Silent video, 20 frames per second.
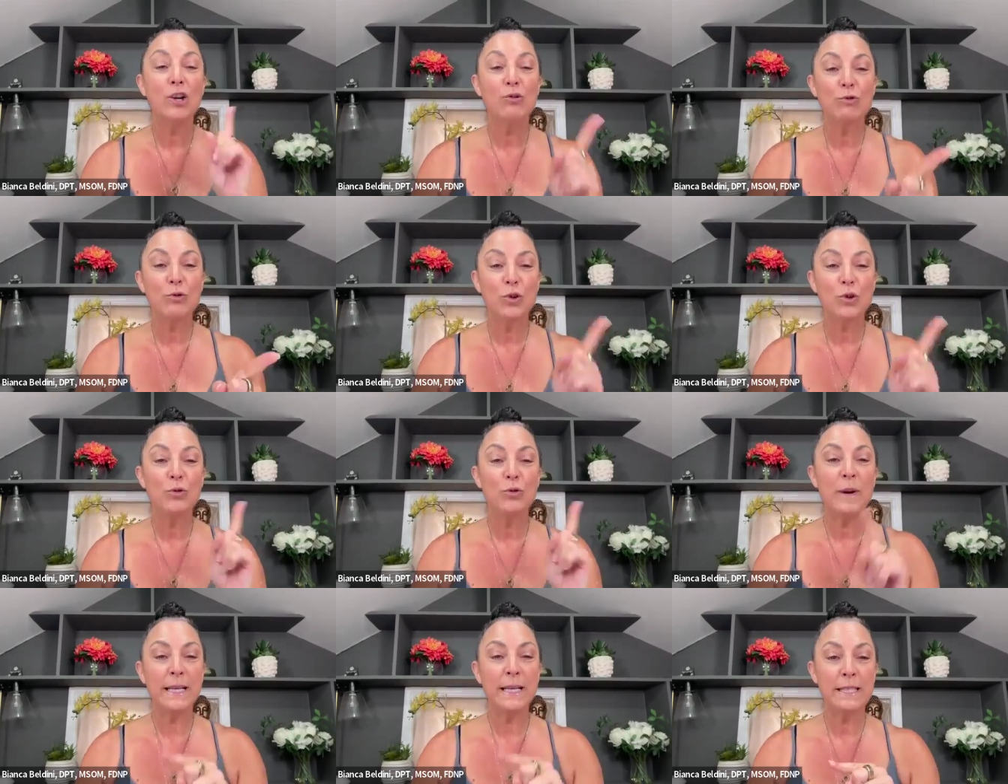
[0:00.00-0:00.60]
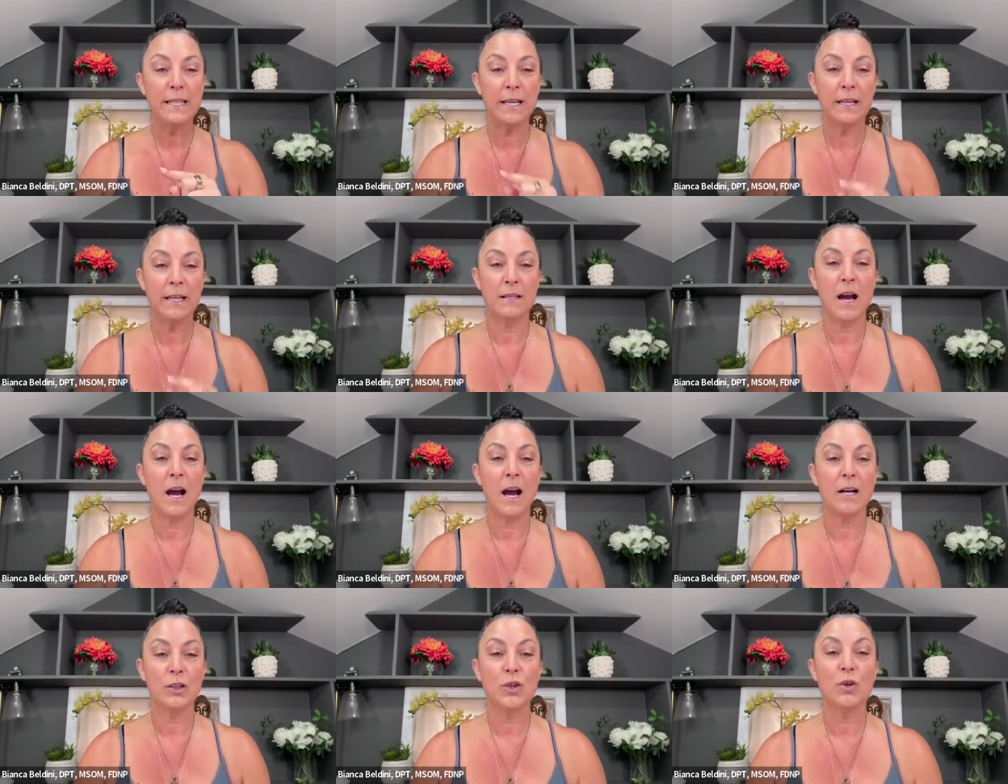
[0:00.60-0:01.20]
I grew my
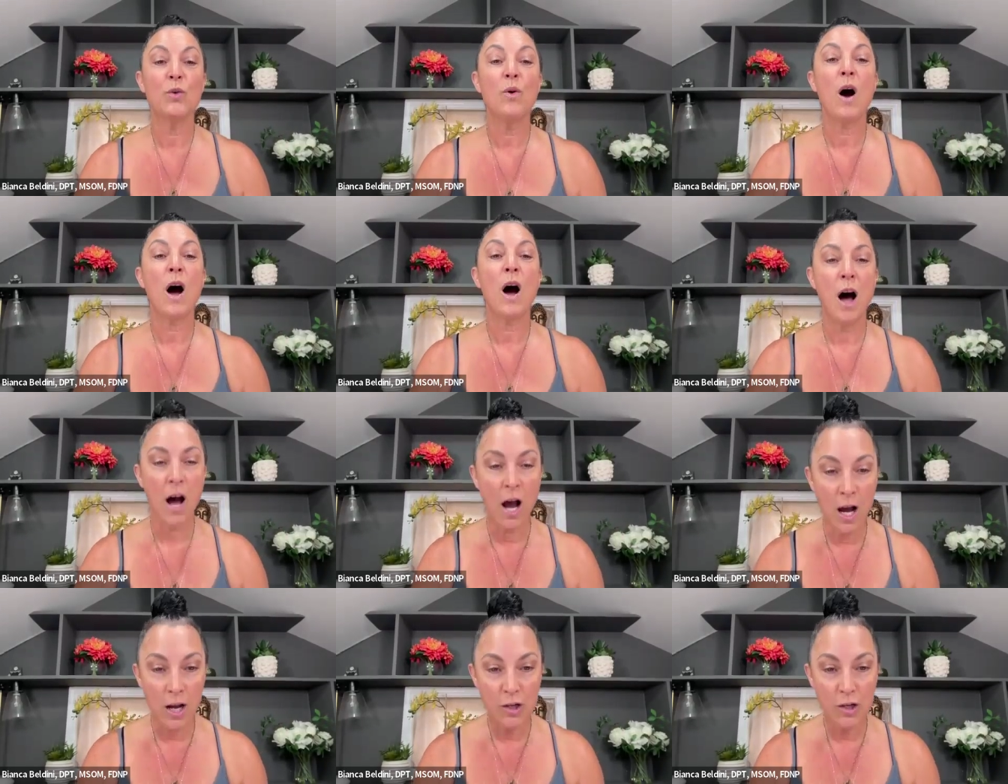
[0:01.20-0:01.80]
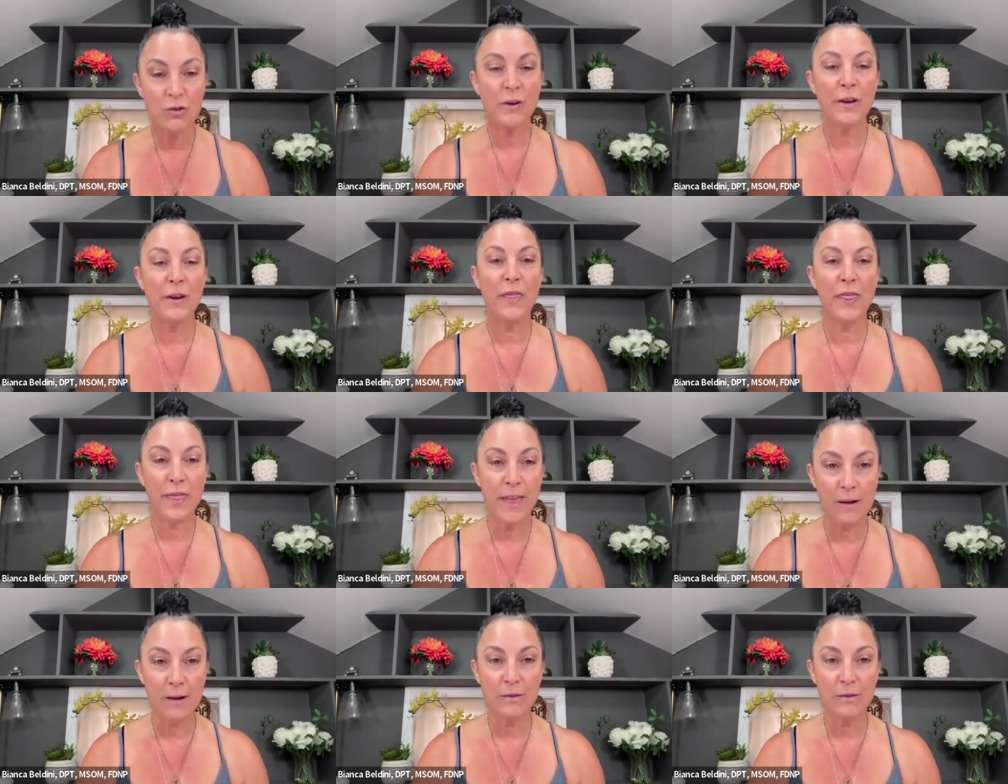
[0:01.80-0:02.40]
TikTok to
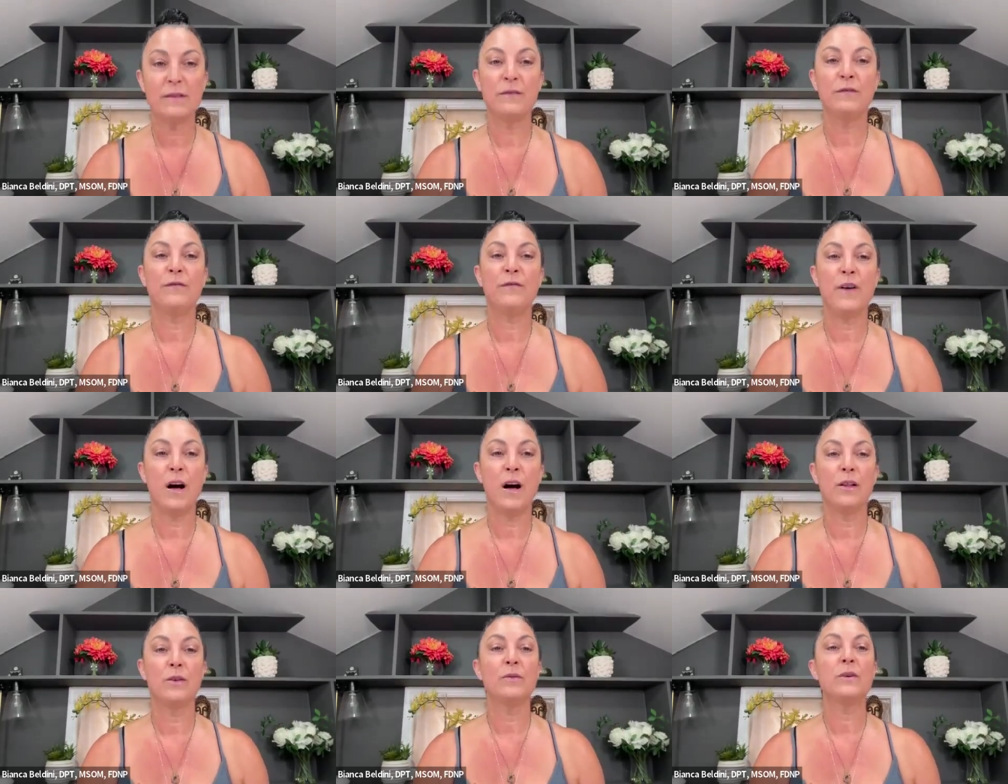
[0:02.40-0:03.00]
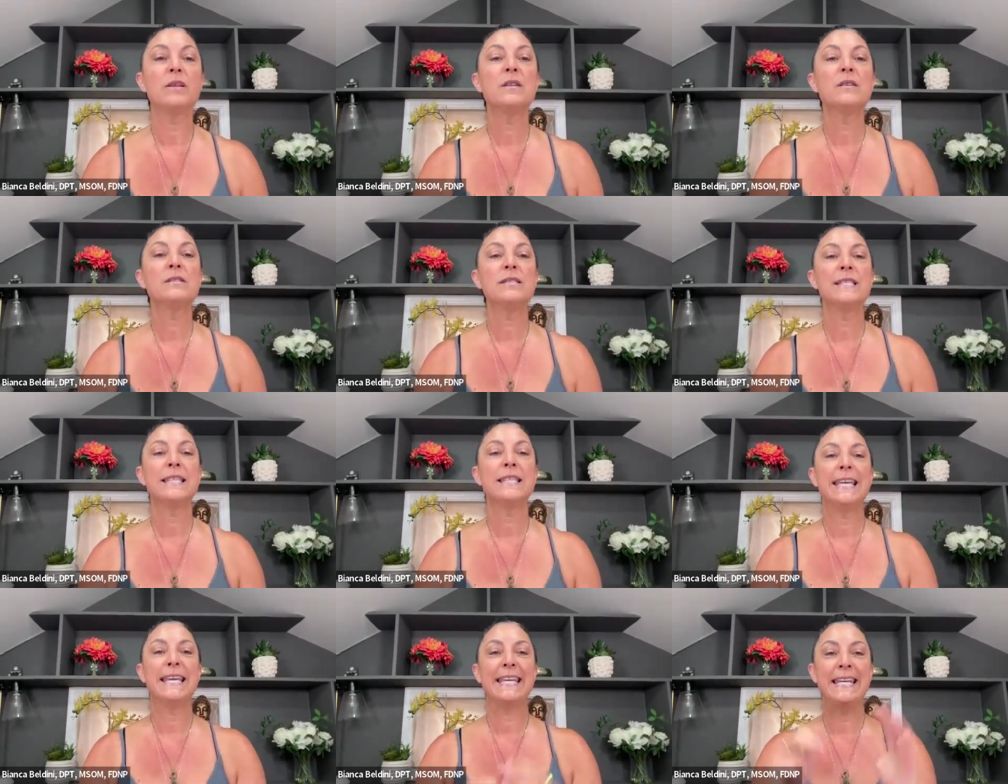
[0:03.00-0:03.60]
100,000
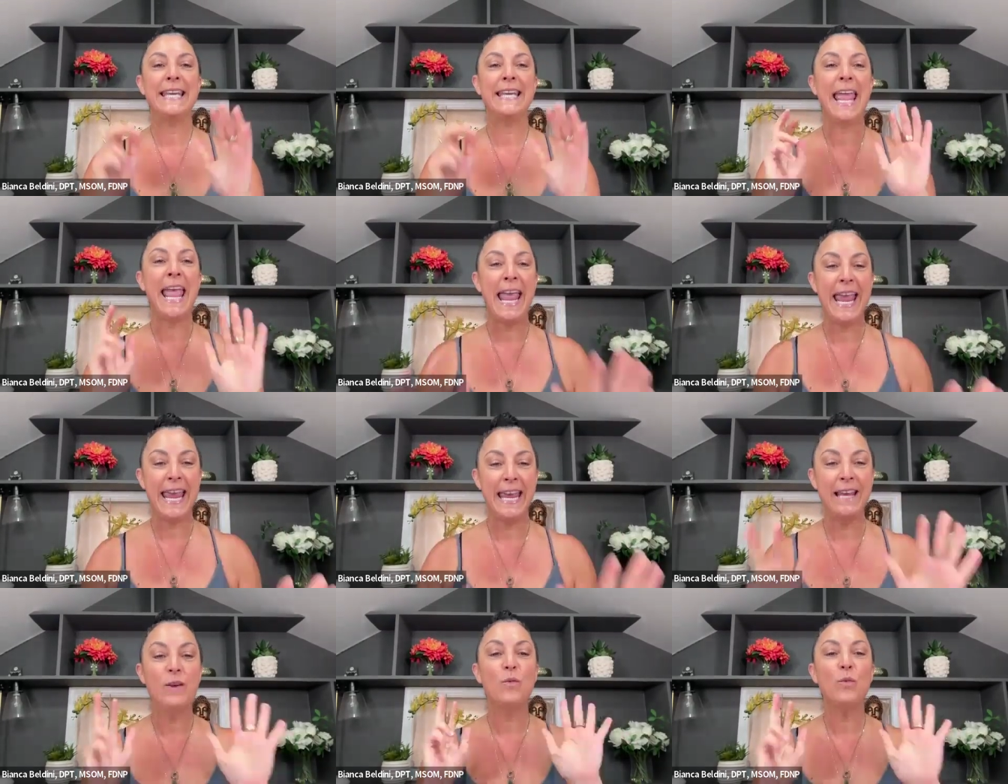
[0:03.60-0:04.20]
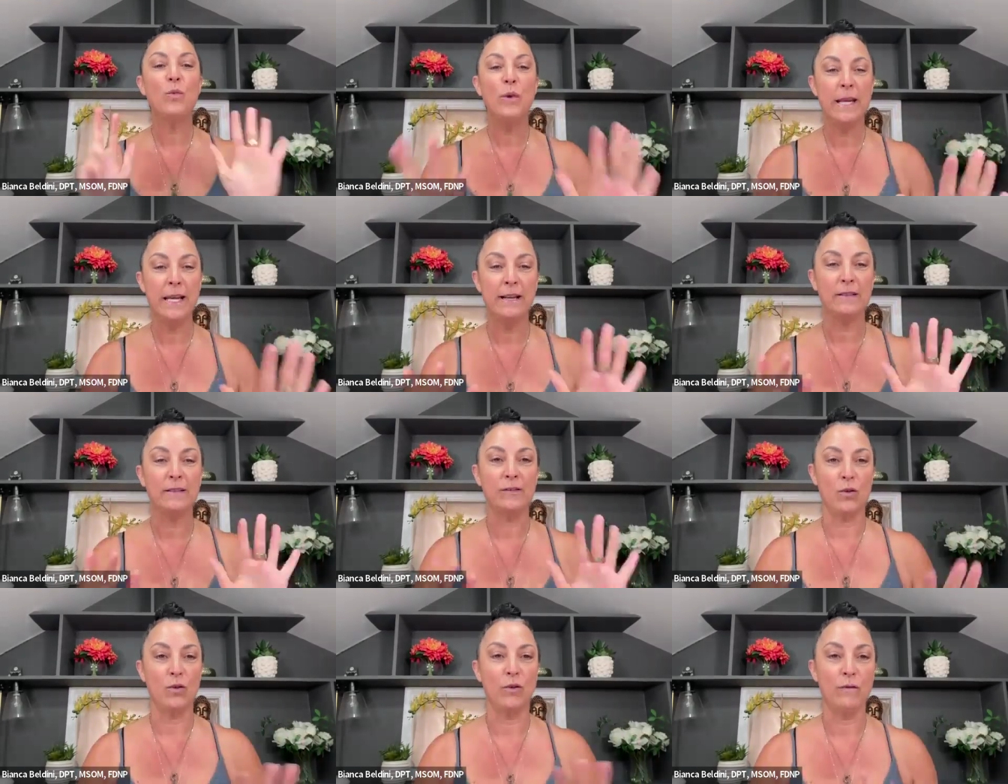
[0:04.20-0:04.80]
followers in 8
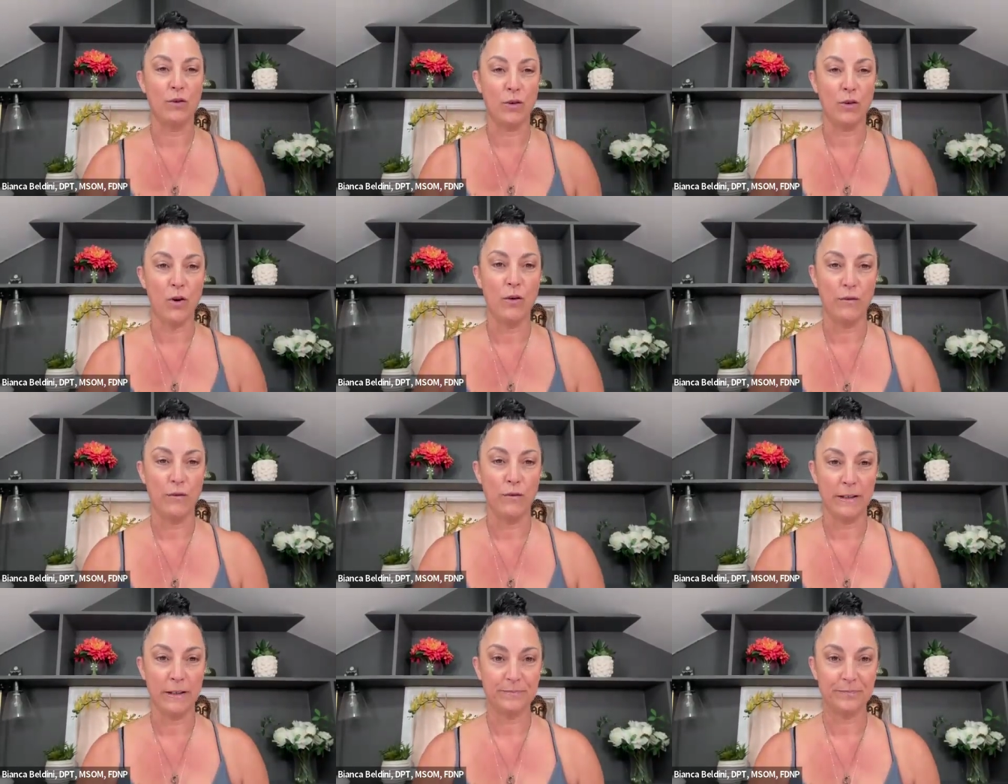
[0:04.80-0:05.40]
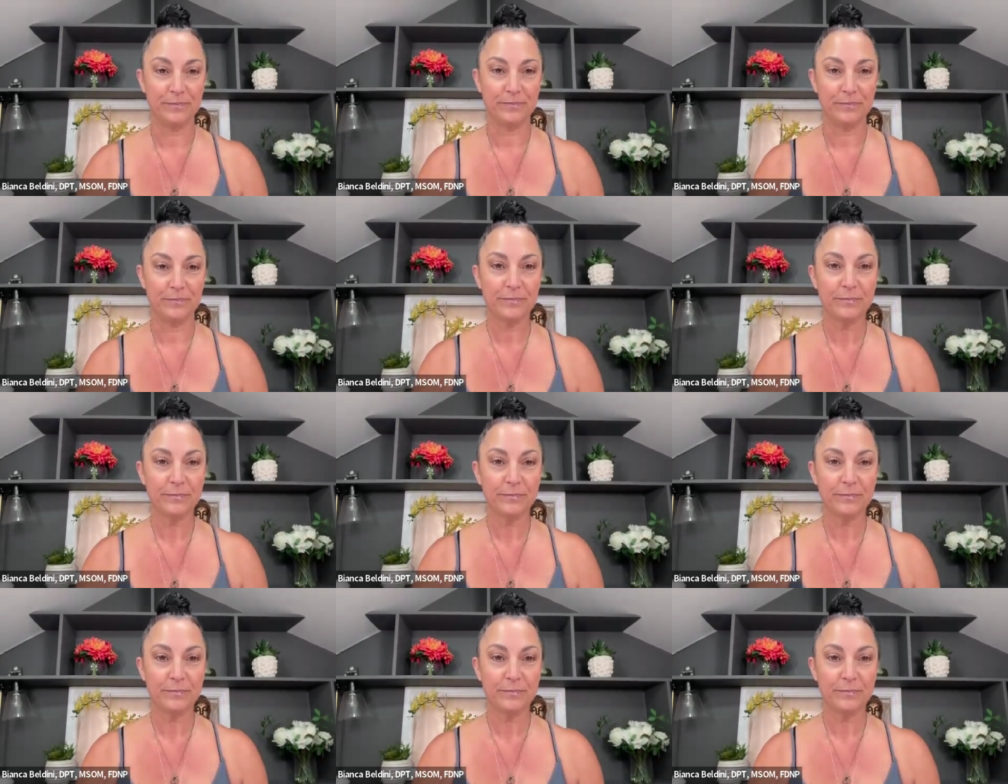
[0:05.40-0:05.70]
weeks over COVID.